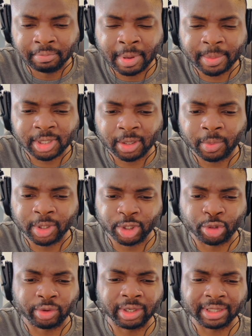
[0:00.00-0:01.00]
Maybe someone
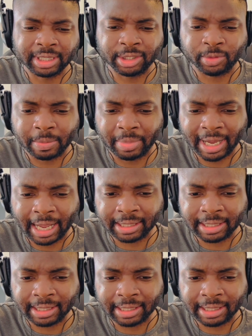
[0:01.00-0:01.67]
drilled into it by